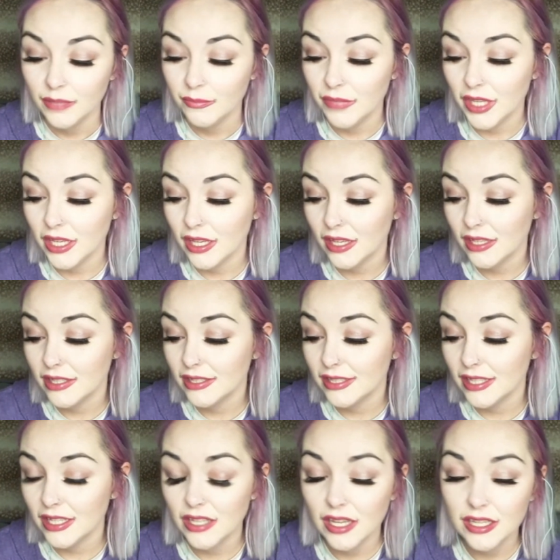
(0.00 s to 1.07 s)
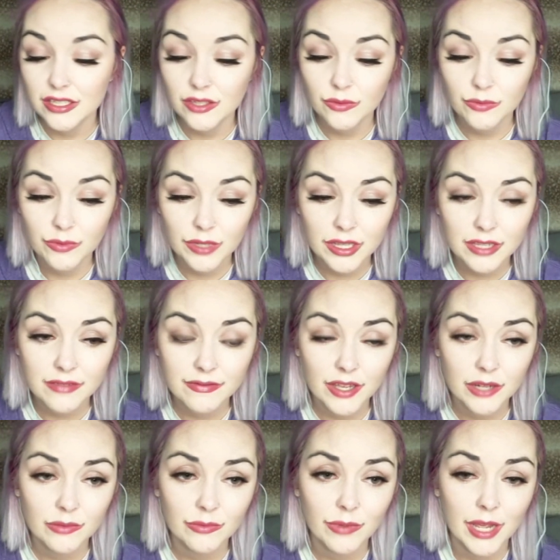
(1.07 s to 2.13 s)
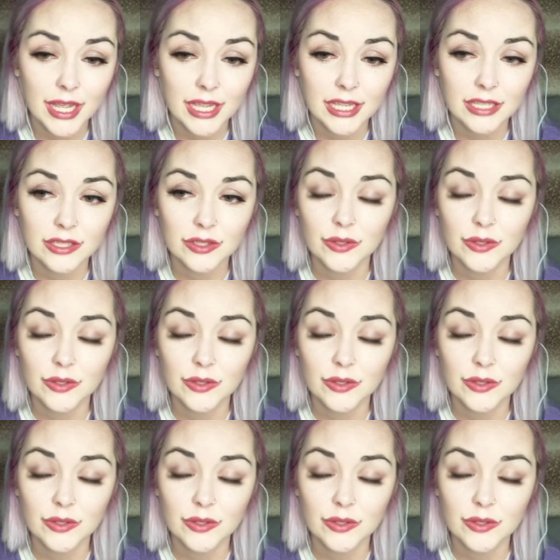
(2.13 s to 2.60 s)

because it's a really fun way